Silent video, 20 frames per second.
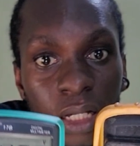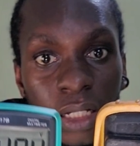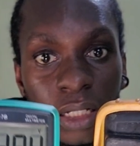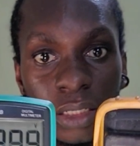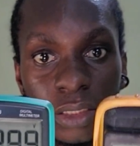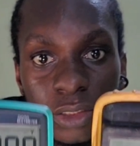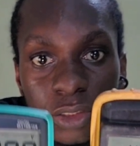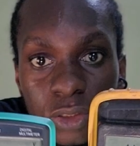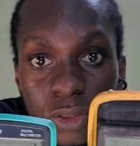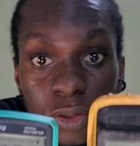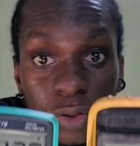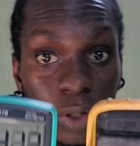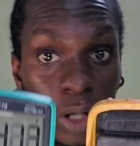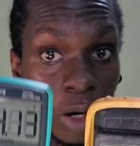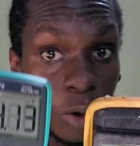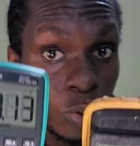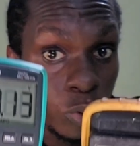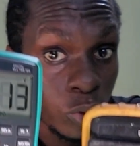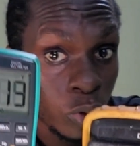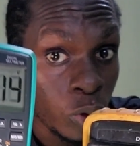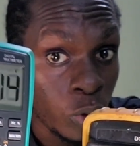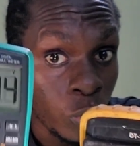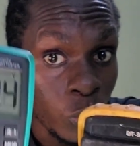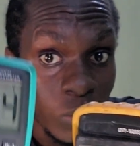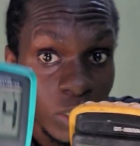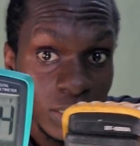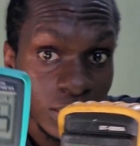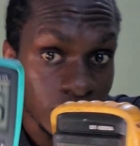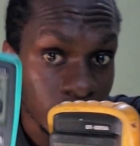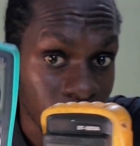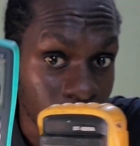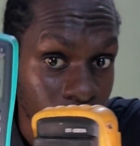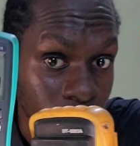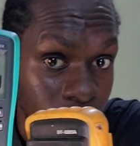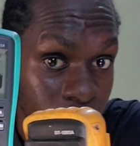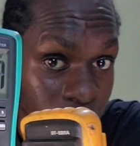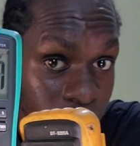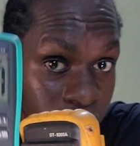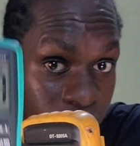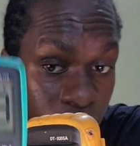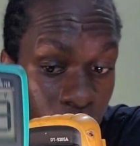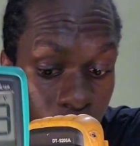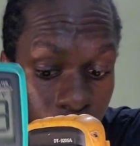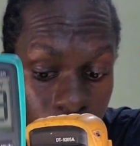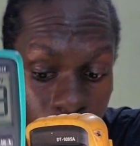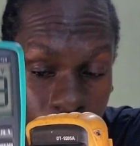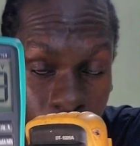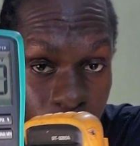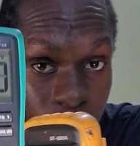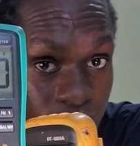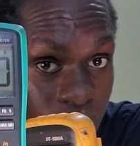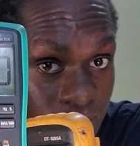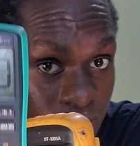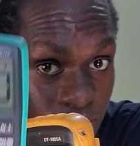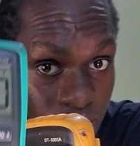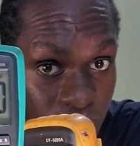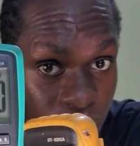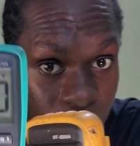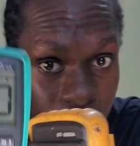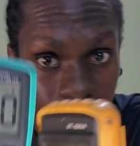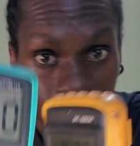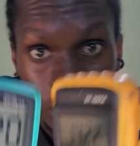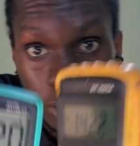So I would always take the reading on this meter